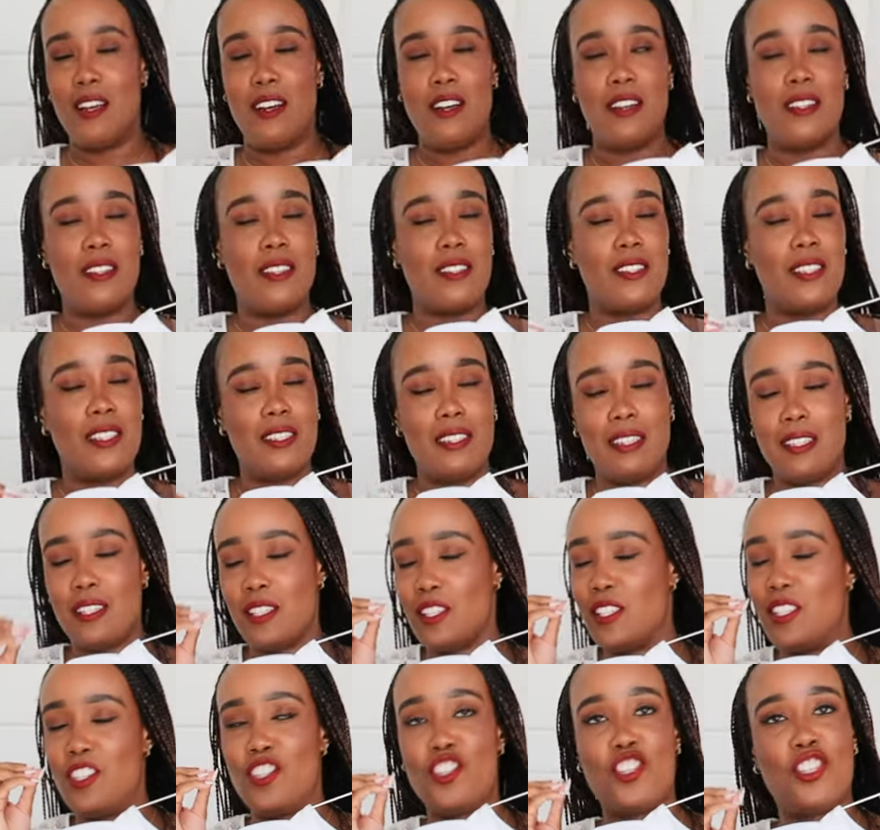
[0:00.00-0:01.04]
oh, this,
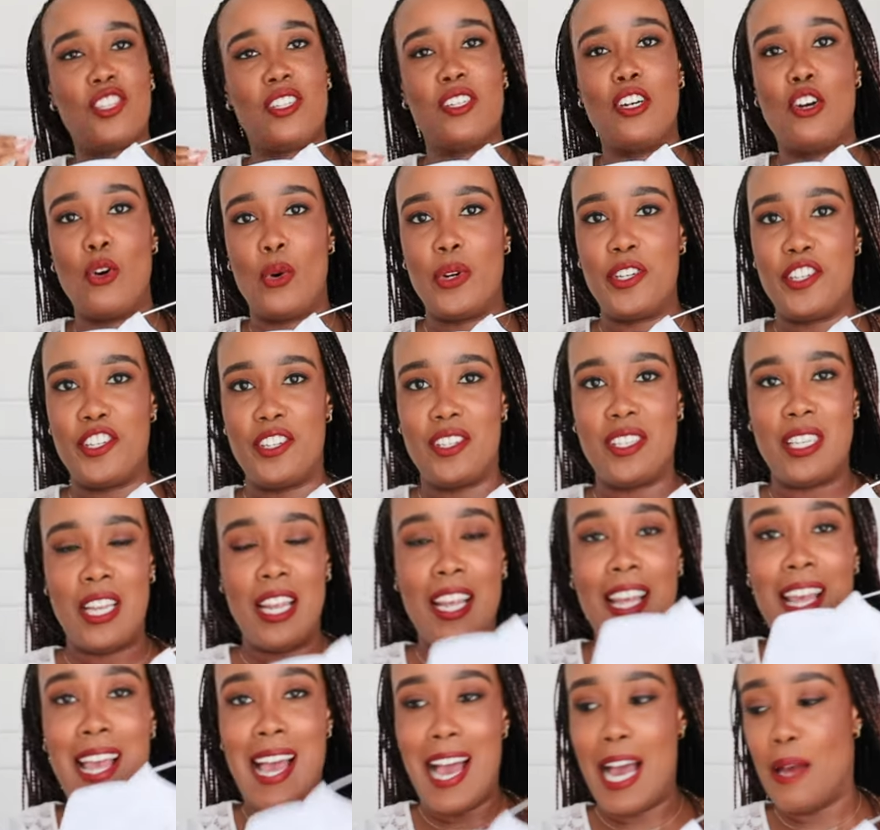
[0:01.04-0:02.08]
it's just gorgeous.
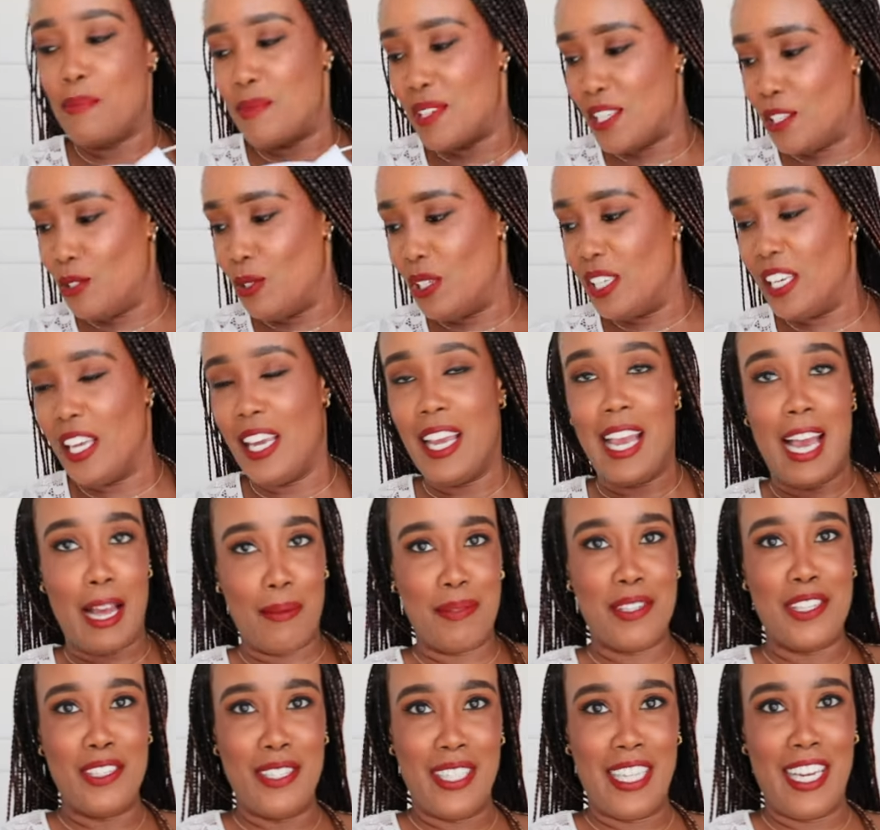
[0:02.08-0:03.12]
Absolutely,
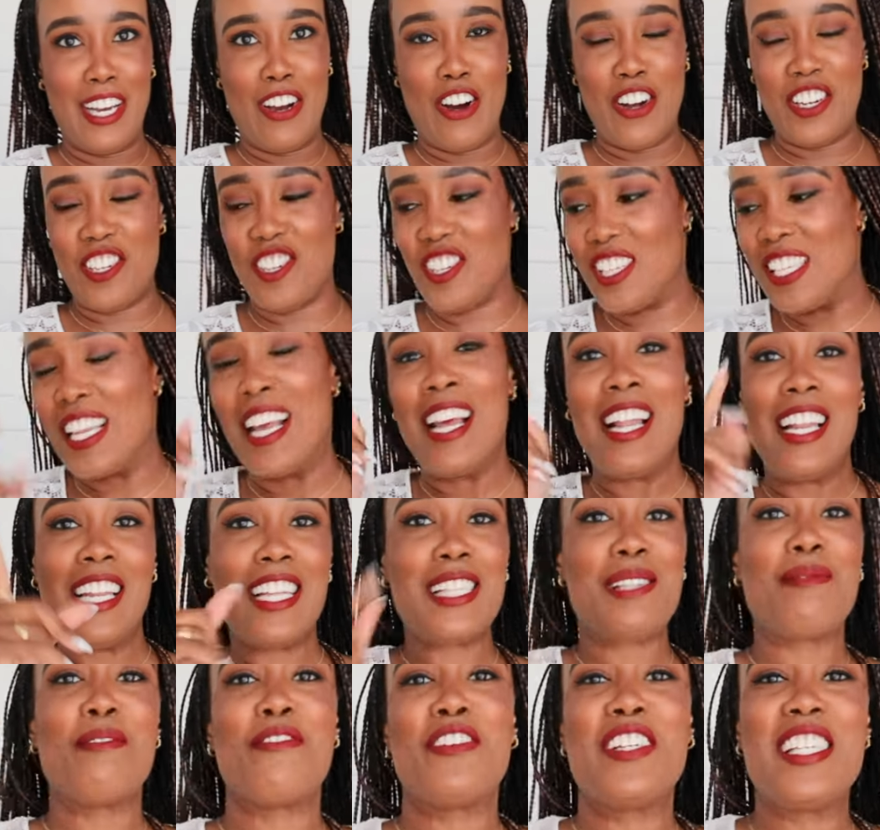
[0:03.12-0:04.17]
absolutely gorgeous.
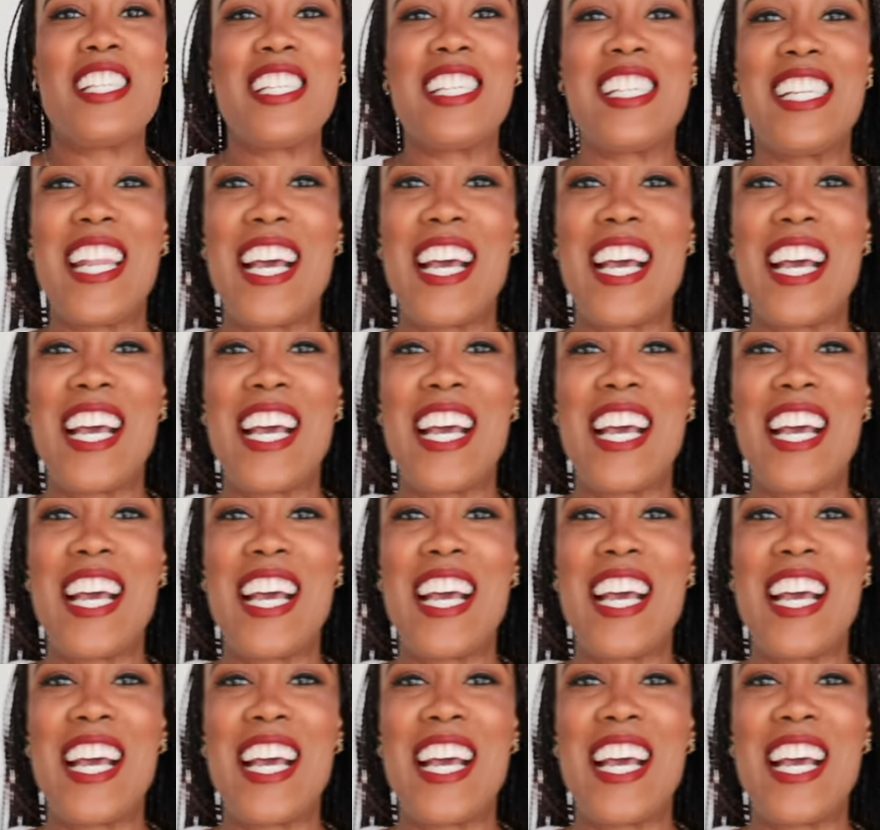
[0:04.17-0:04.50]
Let's move on to the